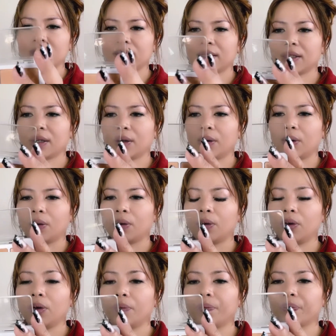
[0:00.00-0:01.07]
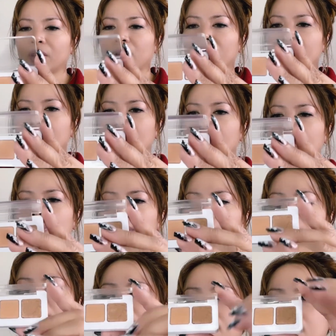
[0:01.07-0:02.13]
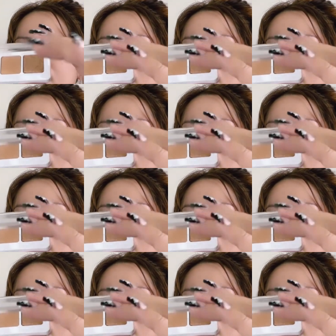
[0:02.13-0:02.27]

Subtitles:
So you can carry this